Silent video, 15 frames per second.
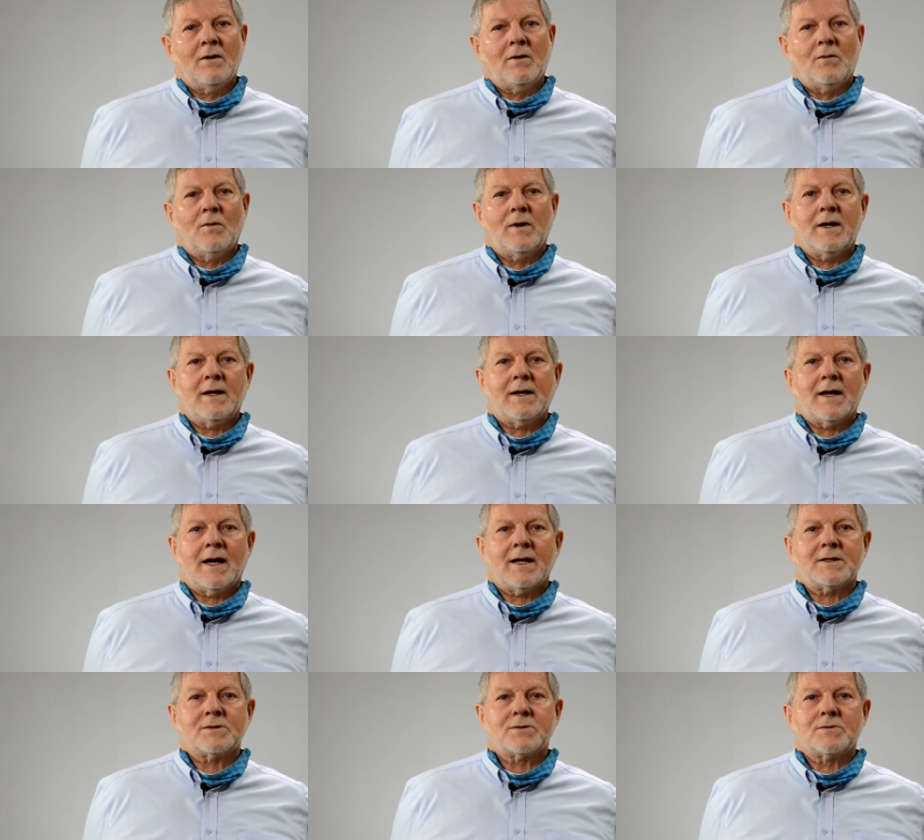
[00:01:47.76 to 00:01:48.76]
When an
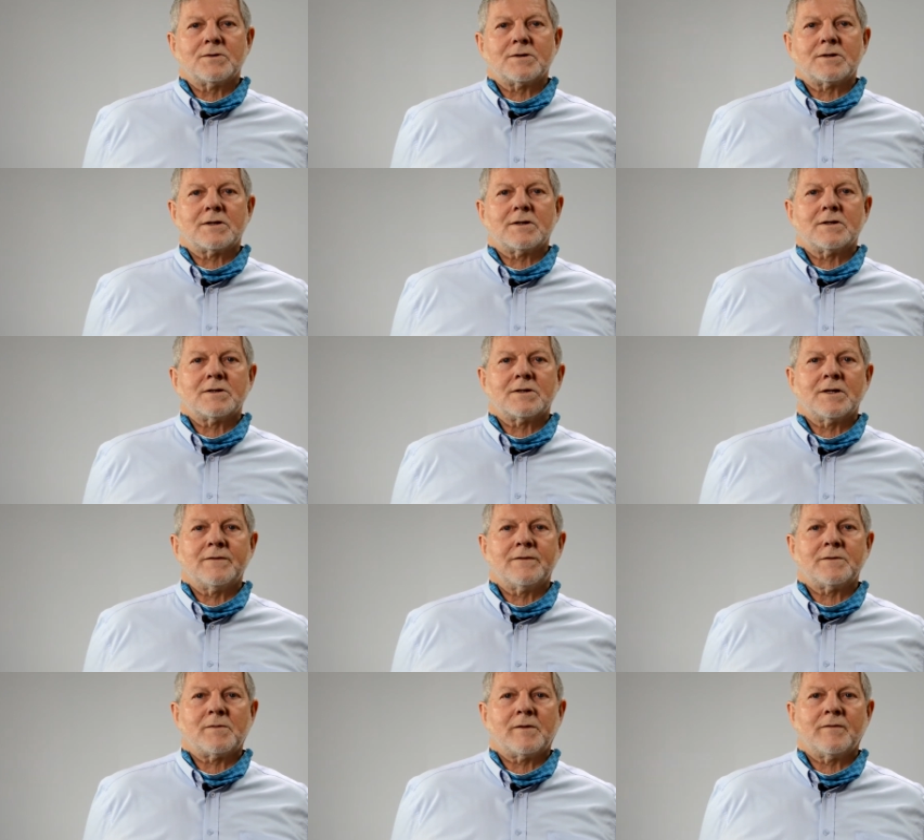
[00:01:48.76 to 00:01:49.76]
outsourced
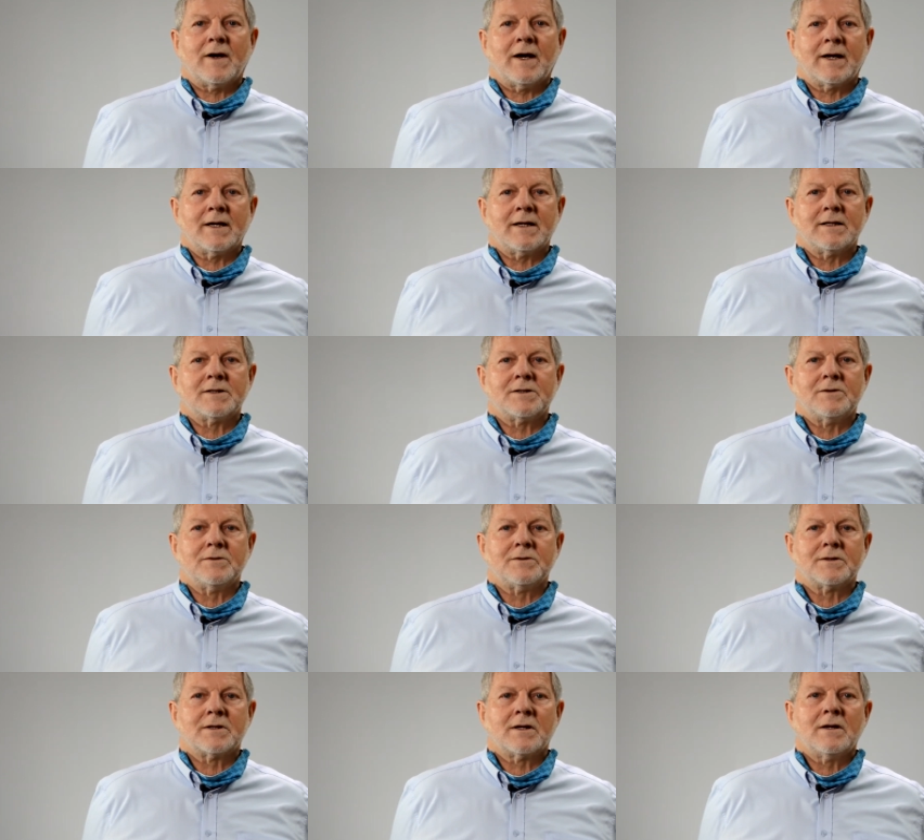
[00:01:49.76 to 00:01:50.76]
service provider is
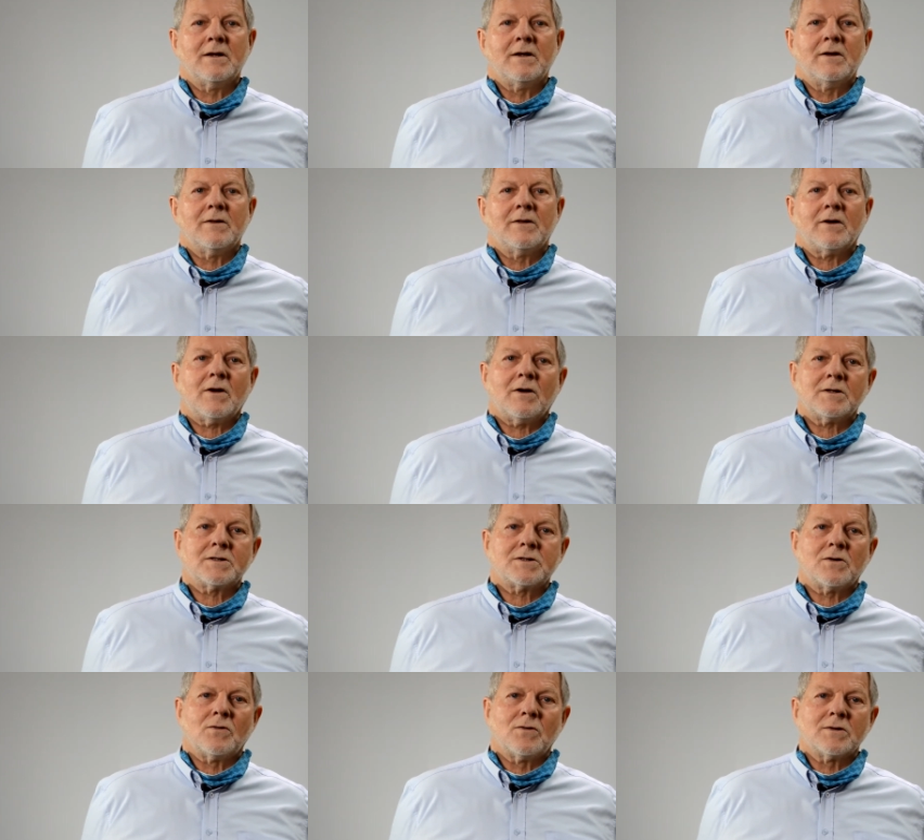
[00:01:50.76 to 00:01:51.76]
used, the costs
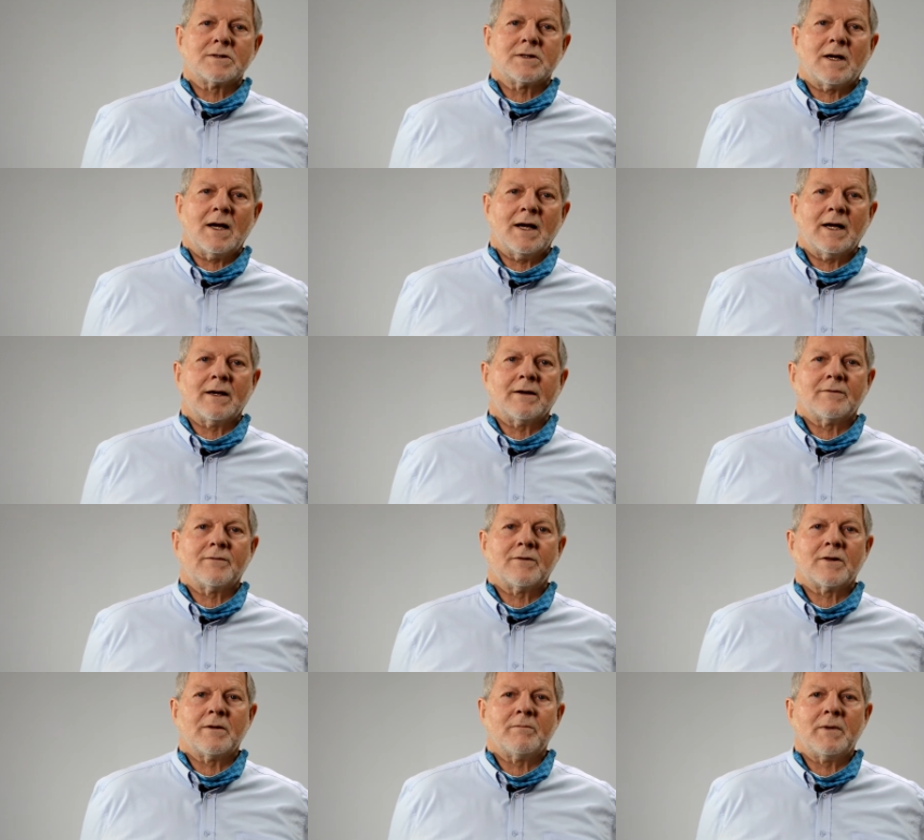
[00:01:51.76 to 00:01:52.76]
are also higher
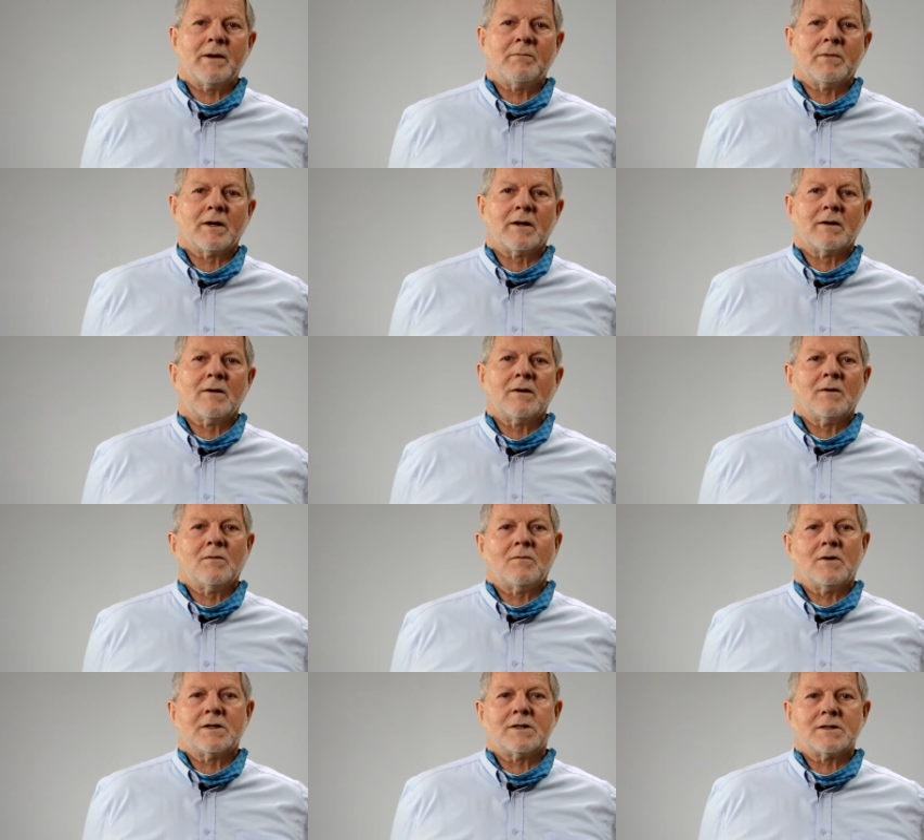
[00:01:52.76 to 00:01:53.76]
for the member,
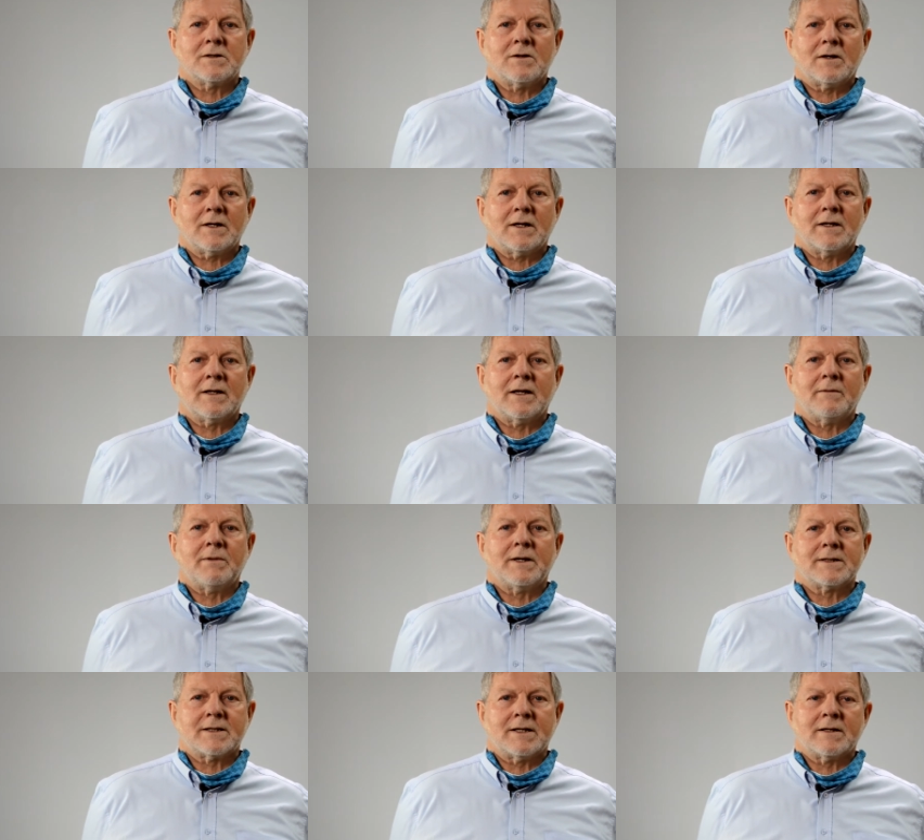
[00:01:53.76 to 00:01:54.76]
which is not in their
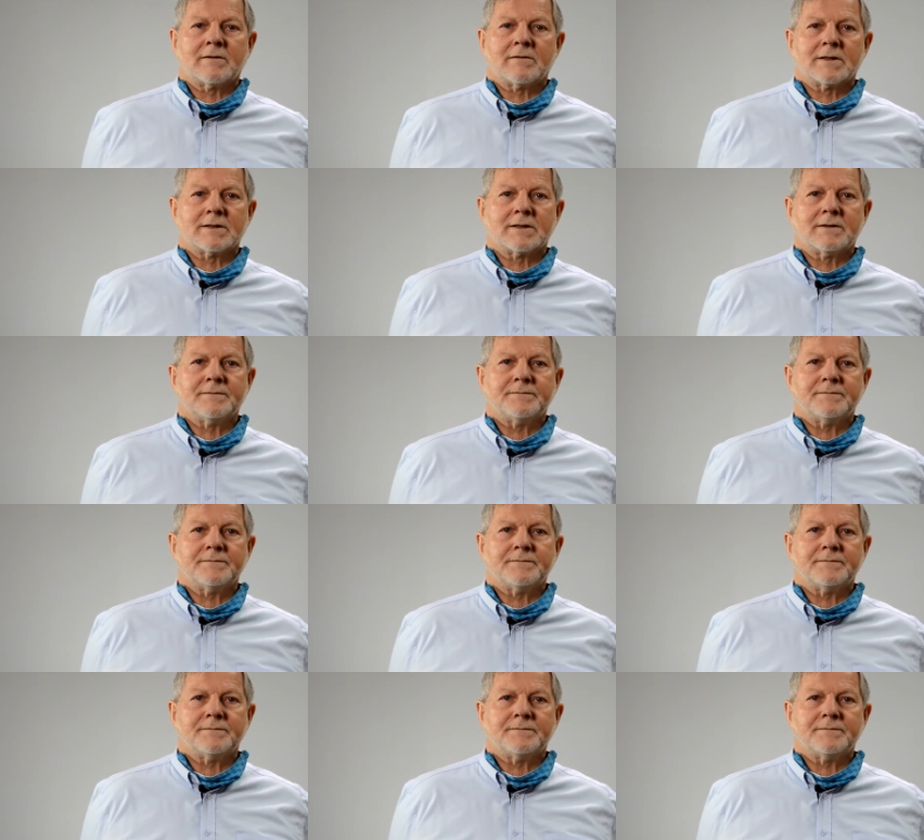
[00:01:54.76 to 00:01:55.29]
best interest.